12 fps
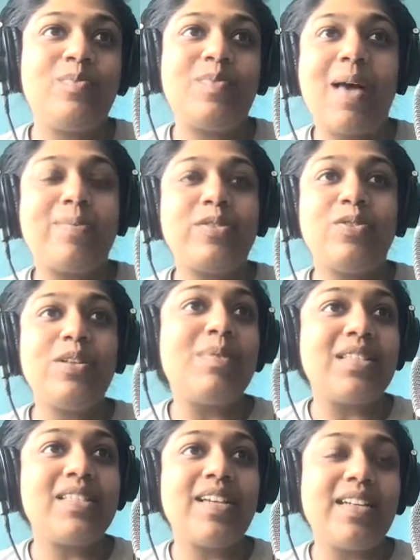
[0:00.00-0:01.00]
absolutely
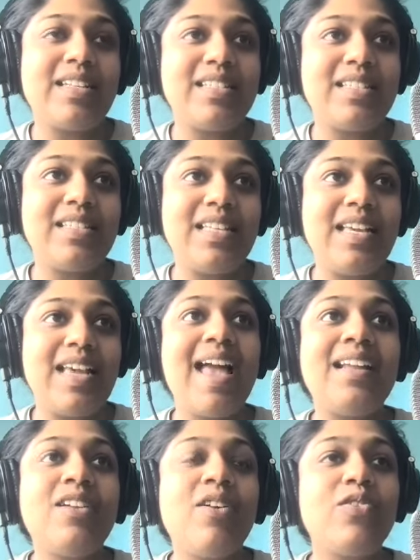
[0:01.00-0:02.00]
been stunning to see.
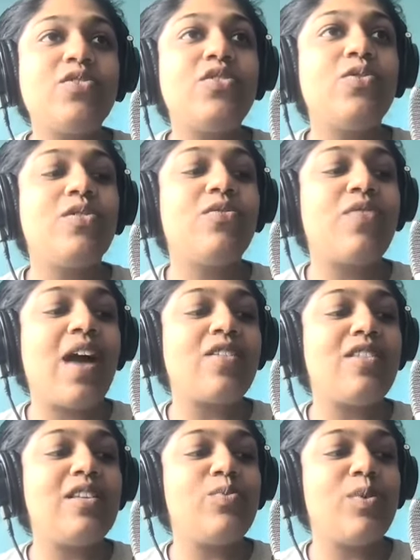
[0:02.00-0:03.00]
And also the fact
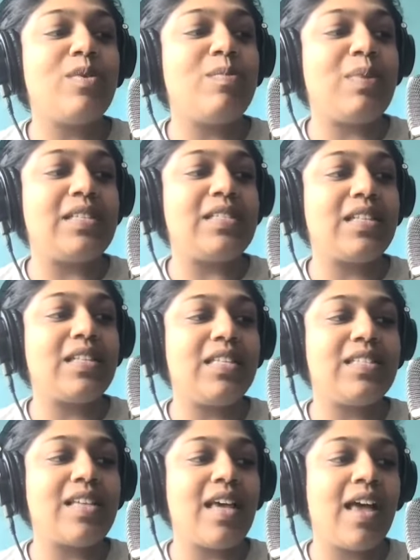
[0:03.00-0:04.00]
that these women basically
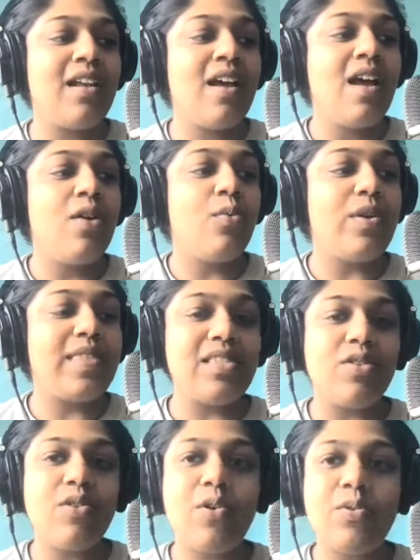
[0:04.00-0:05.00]
said within
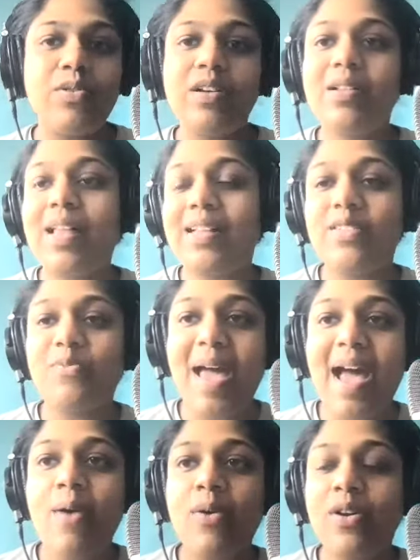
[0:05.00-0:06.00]
their own collective
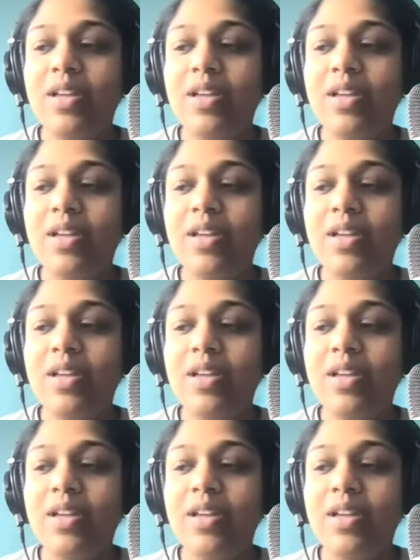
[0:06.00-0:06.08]
power,